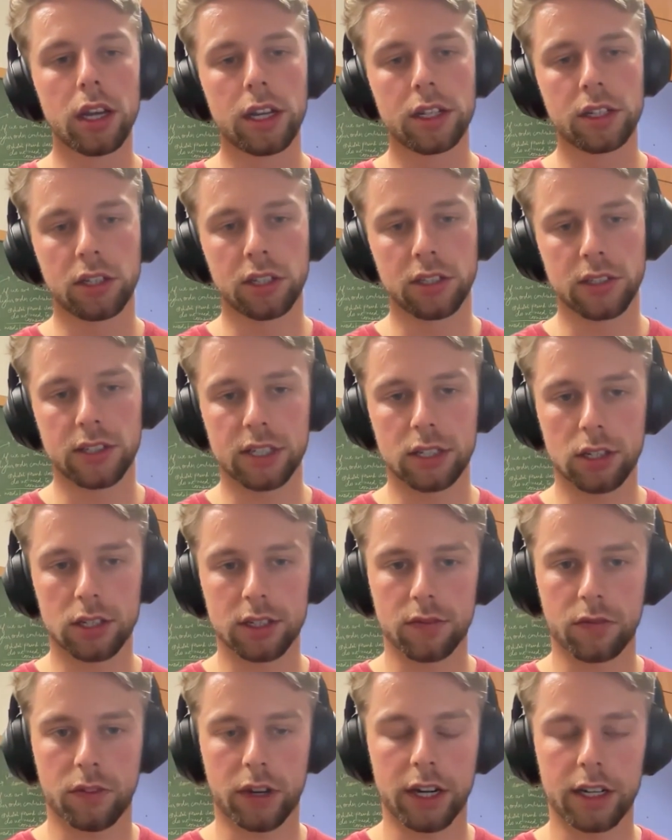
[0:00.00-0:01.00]
You can
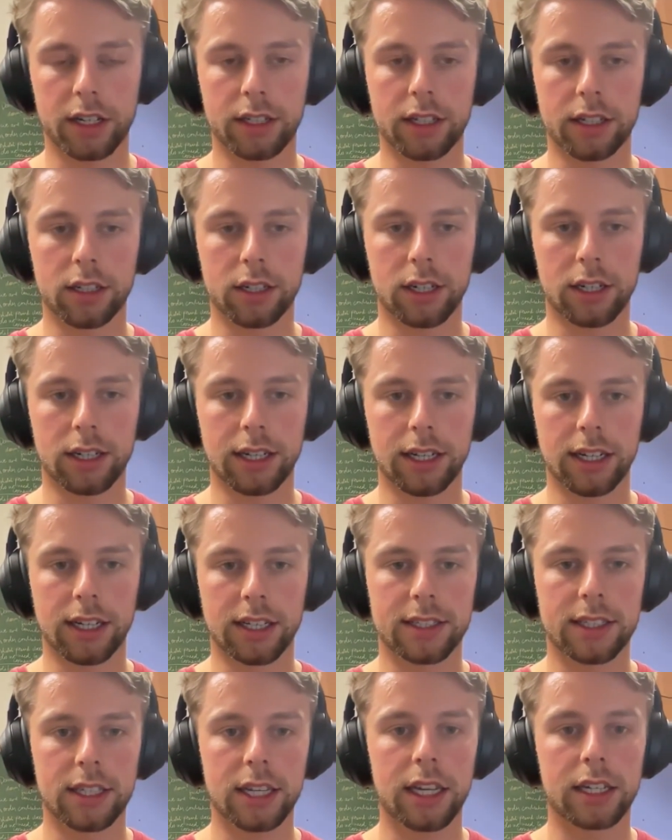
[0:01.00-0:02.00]
very clearly
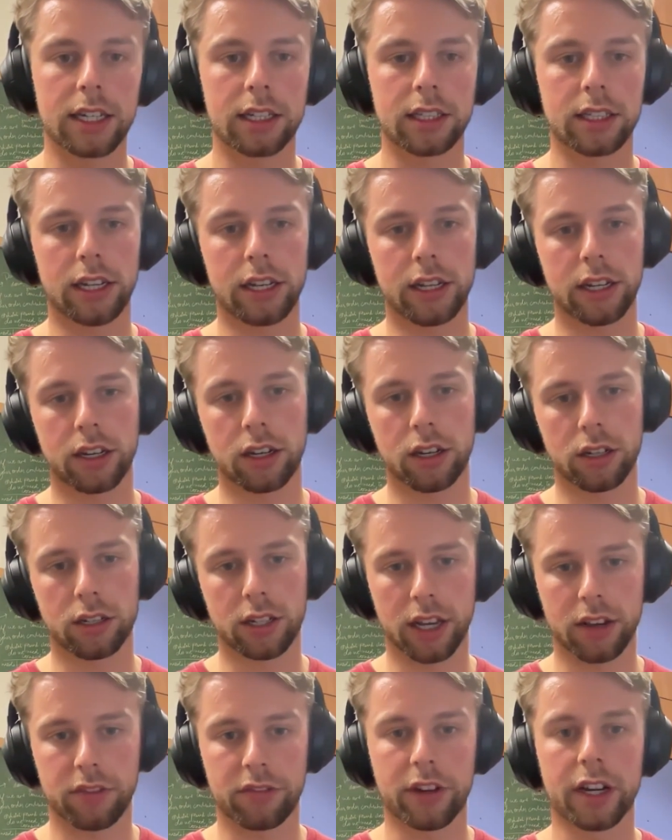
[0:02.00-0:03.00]
see that they are
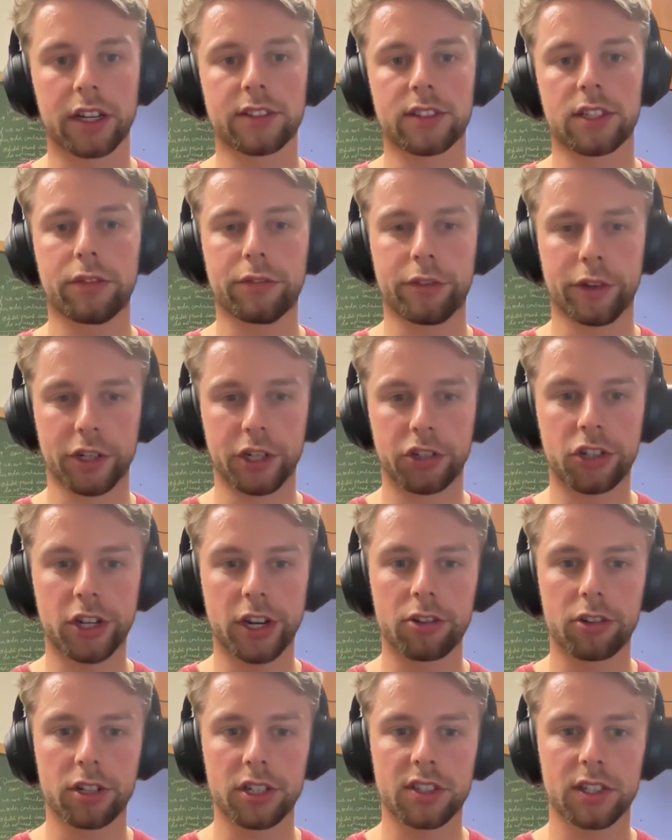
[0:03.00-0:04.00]
very different
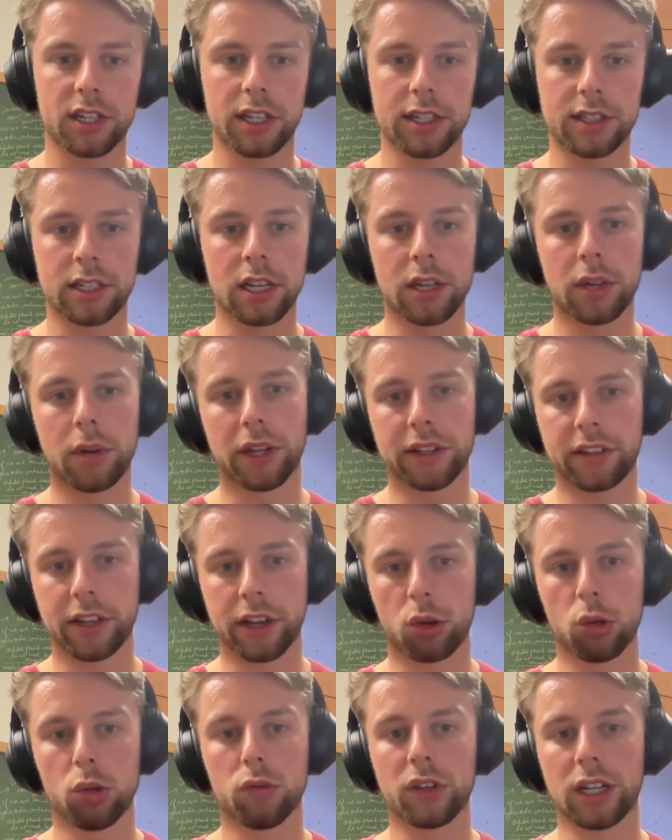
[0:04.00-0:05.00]
degeneracies, but they
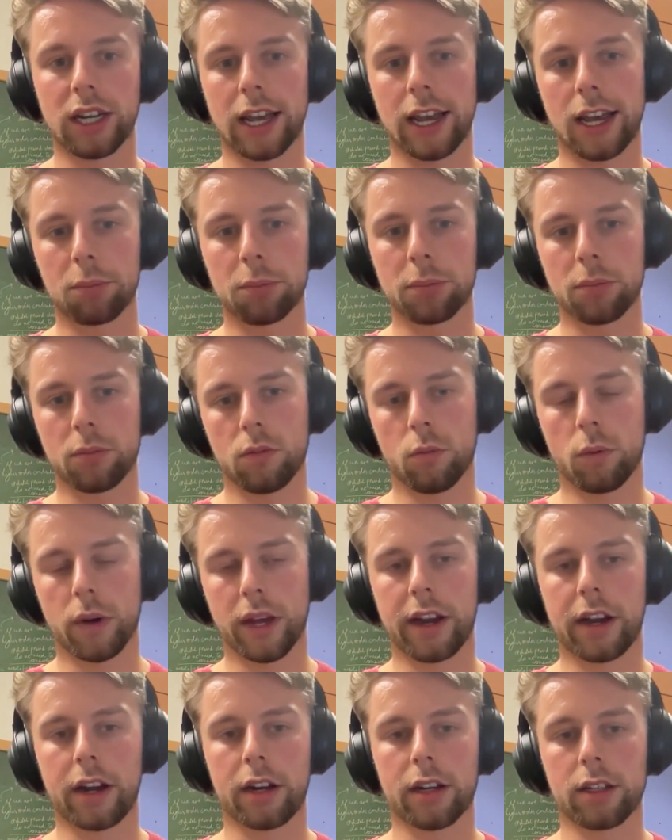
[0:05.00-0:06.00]
overlap
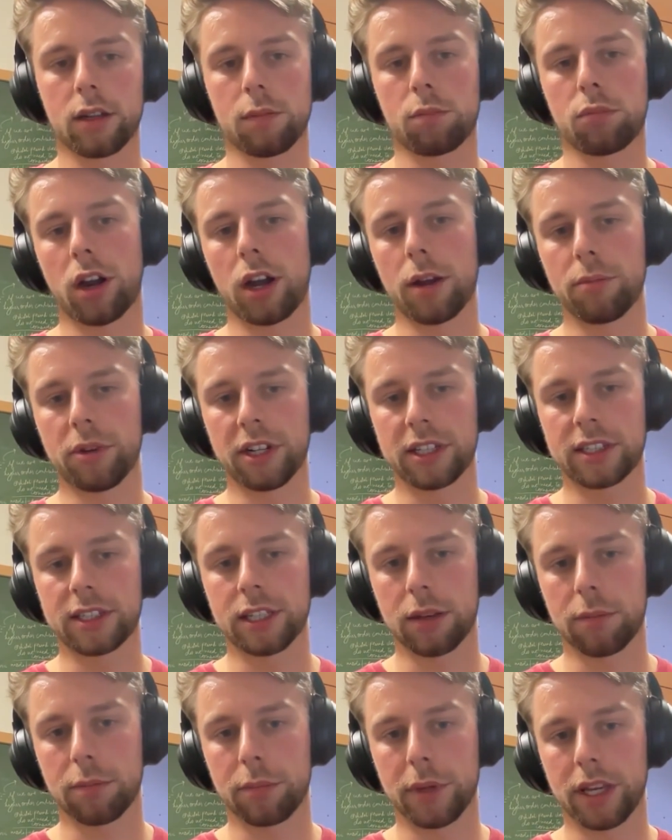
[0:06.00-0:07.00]
where the primary
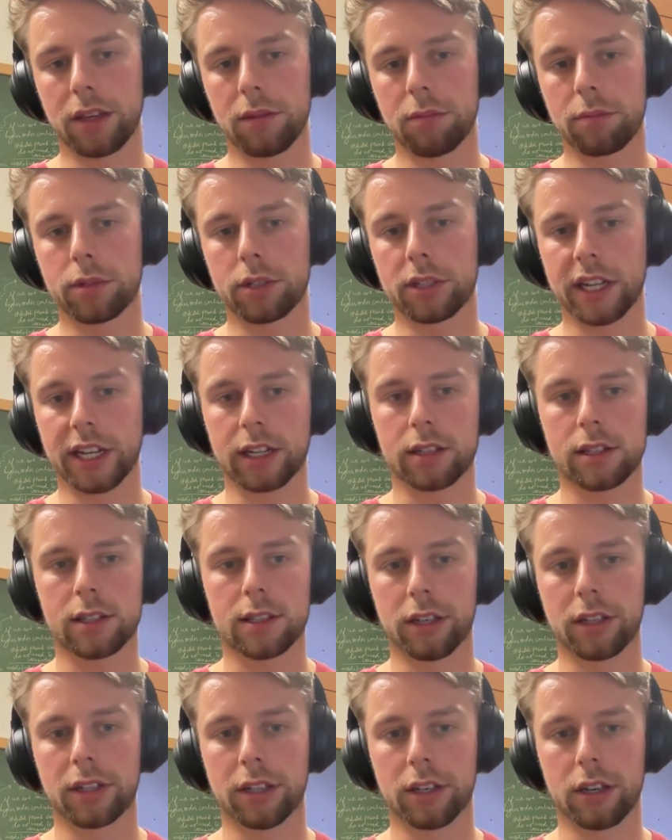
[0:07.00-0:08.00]
CMB
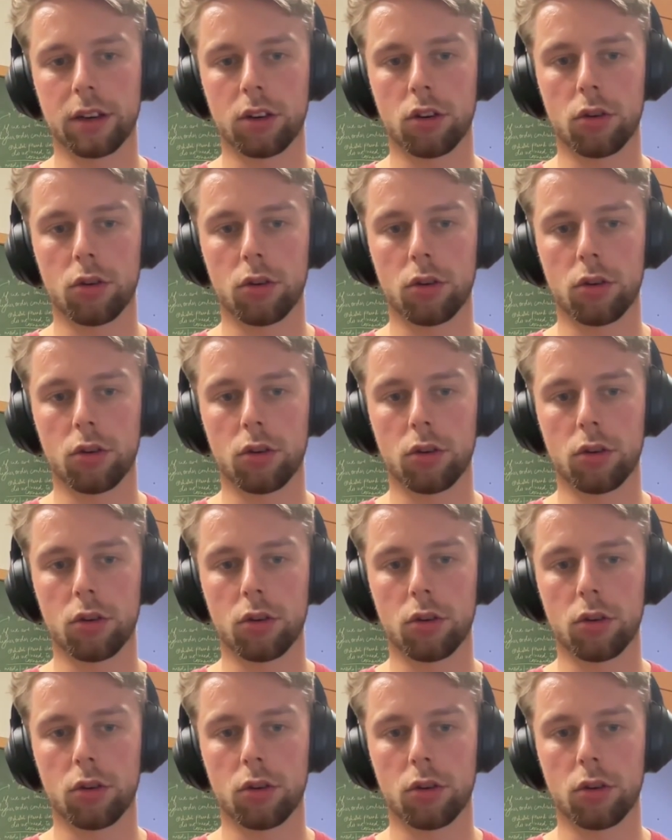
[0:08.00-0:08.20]
predicts the